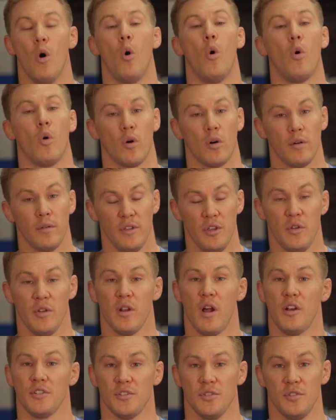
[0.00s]
or you
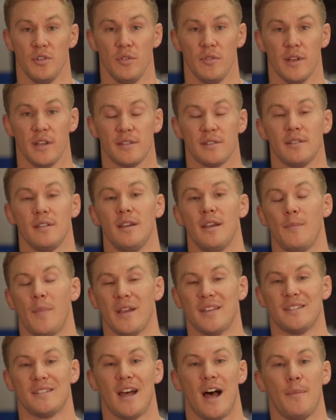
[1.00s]
can also do this
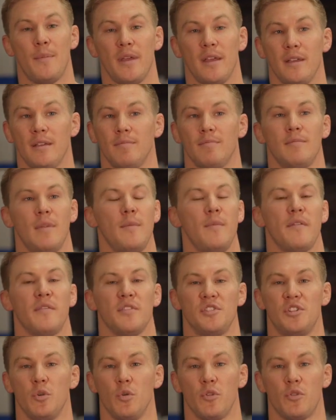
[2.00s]
by stopping maybe
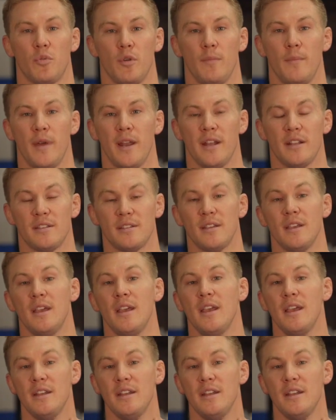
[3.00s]
every 2 or 3 minutes,